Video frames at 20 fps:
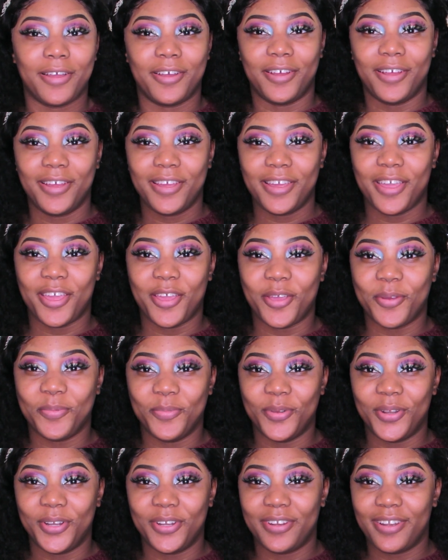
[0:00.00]
I
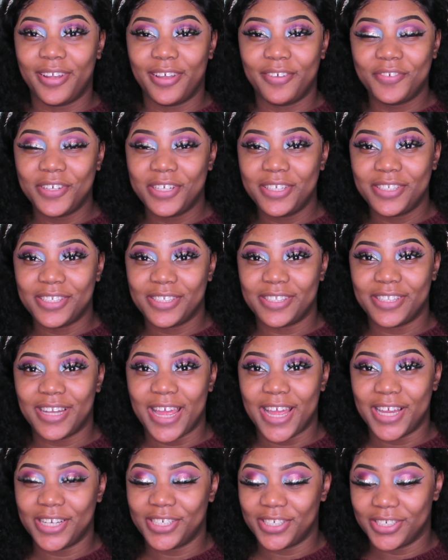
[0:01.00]
am loving these
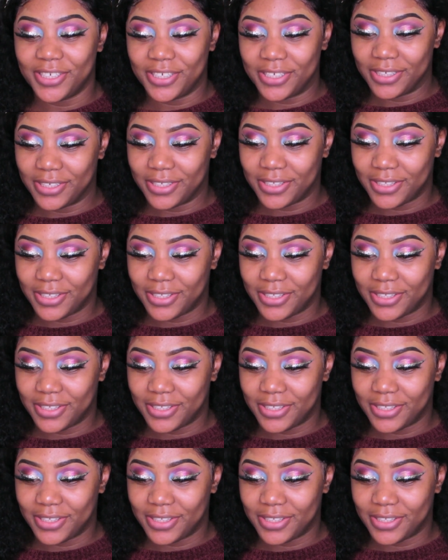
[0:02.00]
lashes.